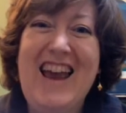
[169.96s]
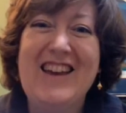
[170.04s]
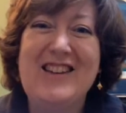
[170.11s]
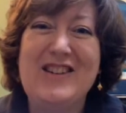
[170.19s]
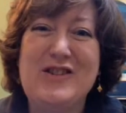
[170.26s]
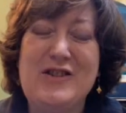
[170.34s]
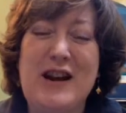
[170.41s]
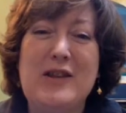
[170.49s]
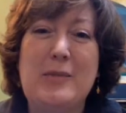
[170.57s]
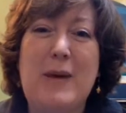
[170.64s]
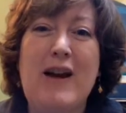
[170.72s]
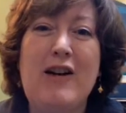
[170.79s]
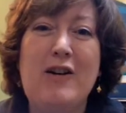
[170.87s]
and
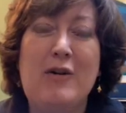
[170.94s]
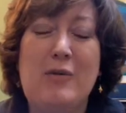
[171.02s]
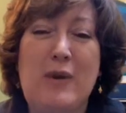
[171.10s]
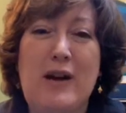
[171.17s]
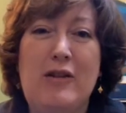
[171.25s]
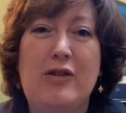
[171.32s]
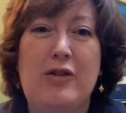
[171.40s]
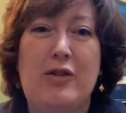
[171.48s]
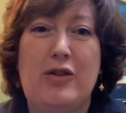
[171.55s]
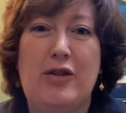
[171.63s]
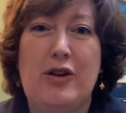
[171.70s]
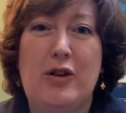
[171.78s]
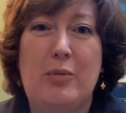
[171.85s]
transparent with
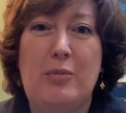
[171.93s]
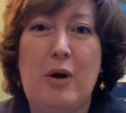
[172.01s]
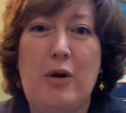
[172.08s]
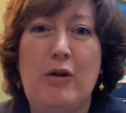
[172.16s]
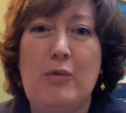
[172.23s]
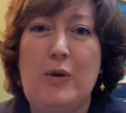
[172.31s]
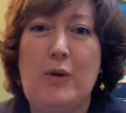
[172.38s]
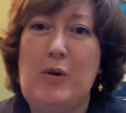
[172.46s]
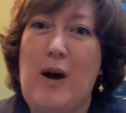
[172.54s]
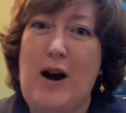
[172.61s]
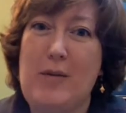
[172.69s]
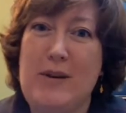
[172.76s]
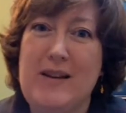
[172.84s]
their program
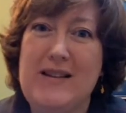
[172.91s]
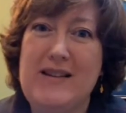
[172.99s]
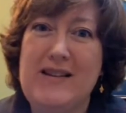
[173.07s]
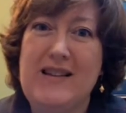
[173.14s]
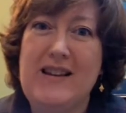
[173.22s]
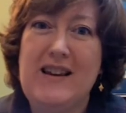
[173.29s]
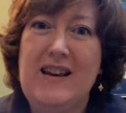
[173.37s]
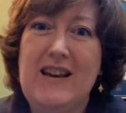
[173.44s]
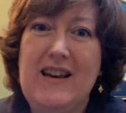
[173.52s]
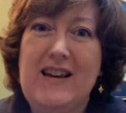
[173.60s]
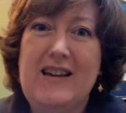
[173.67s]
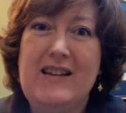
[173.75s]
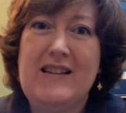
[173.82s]
requirements
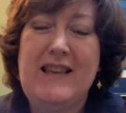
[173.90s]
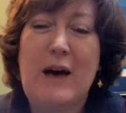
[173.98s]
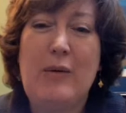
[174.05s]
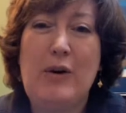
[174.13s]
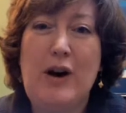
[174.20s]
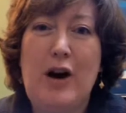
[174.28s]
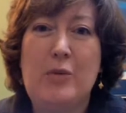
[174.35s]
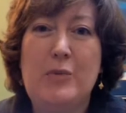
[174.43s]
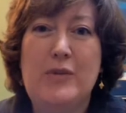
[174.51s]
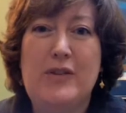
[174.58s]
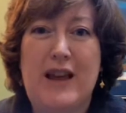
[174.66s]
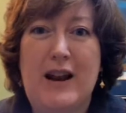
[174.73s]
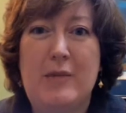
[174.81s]
because that will help
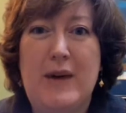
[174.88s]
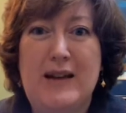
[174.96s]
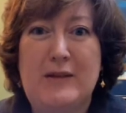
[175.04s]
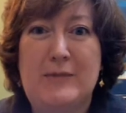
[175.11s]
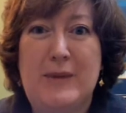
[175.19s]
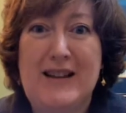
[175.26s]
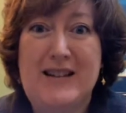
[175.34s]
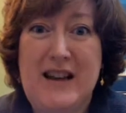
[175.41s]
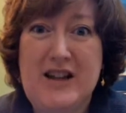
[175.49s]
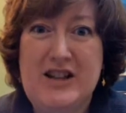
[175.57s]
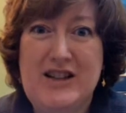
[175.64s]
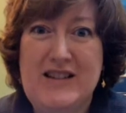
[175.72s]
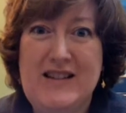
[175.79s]
set up
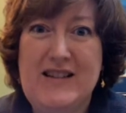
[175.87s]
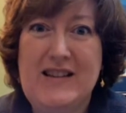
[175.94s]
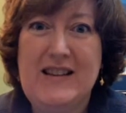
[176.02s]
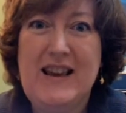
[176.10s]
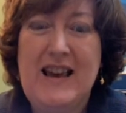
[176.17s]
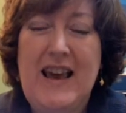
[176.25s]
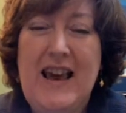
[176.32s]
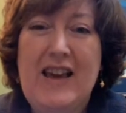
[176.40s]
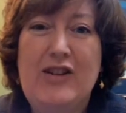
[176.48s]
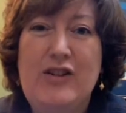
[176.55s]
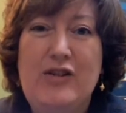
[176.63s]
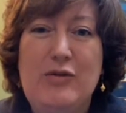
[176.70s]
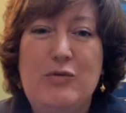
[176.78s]
expectations.
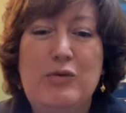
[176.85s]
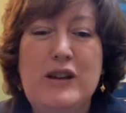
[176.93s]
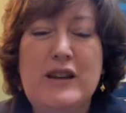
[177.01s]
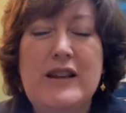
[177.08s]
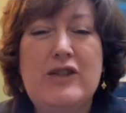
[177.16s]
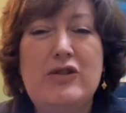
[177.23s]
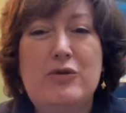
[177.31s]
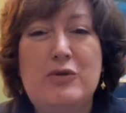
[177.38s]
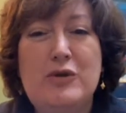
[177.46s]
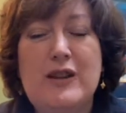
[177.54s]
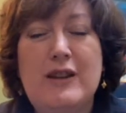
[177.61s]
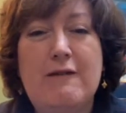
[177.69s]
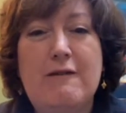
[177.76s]
Really,
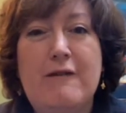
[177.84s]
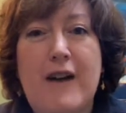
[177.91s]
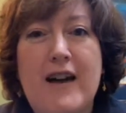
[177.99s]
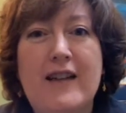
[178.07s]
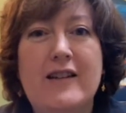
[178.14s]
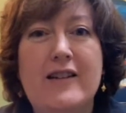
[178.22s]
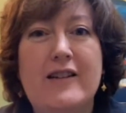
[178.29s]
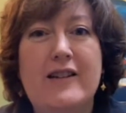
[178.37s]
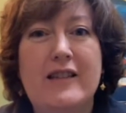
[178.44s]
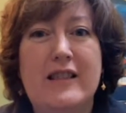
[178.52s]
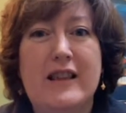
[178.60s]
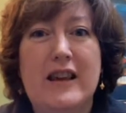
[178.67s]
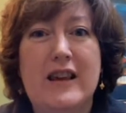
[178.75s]
truly fund
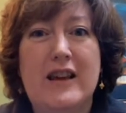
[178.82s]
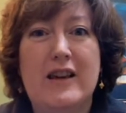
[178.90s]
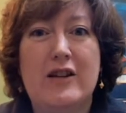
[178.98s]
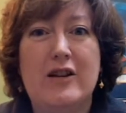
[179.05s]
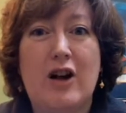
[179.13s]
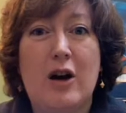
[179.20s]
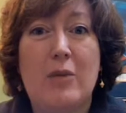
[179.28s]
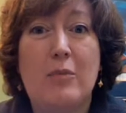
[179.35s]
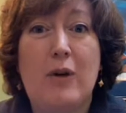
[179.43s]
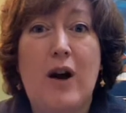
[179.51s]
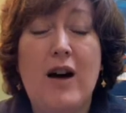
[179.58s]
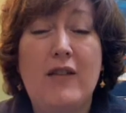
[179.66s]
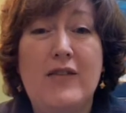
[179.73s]
the
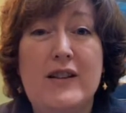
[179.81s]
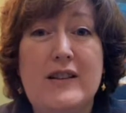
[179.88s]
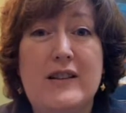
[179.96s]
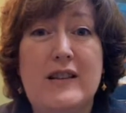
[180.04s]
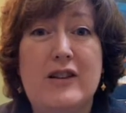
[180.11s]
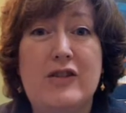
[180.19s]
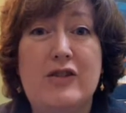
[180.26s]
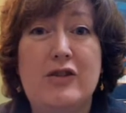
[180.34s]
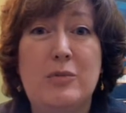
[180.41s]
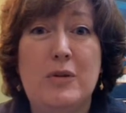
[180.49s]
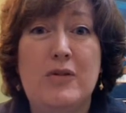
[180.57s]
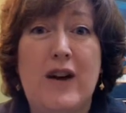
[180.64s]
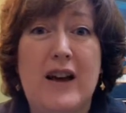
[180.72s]
nonprofits that
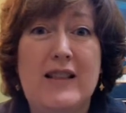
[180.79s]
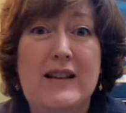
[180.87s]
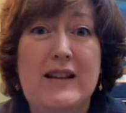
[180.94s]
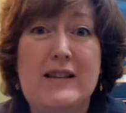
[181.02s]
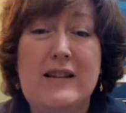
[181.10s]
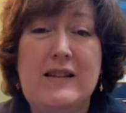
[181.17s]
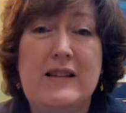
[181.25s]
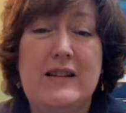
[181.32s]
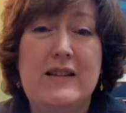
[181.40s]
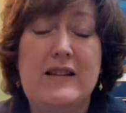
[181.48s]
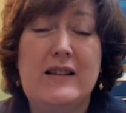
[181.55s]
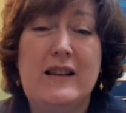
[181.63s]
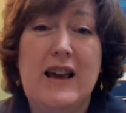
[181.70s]
do provide the
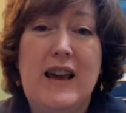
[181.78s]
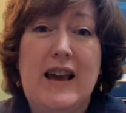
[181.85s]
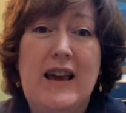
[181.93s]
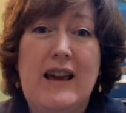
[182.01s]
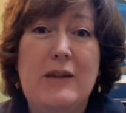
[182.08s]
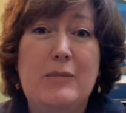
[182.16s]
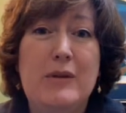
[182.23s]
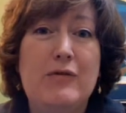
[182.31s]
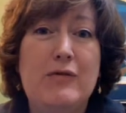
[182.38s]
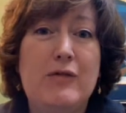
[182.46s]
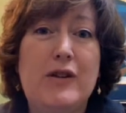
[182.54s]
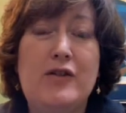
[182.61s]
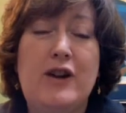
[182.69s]
assistance it can be
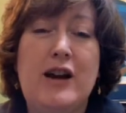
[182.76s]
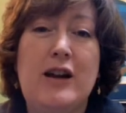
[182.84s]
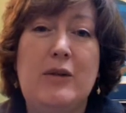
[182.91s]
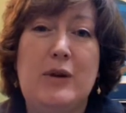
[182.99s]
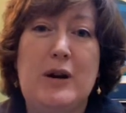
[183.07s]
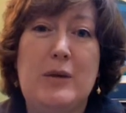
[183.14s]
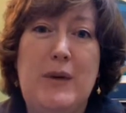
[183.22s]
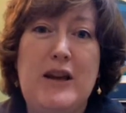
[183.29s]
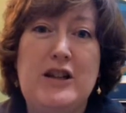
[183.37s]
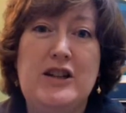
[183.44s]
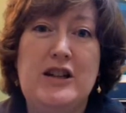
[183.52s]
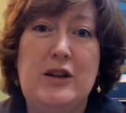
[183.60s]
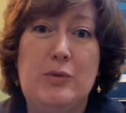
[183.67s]
frustrating when a
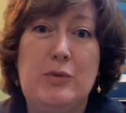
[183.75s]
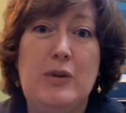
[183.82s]
patient is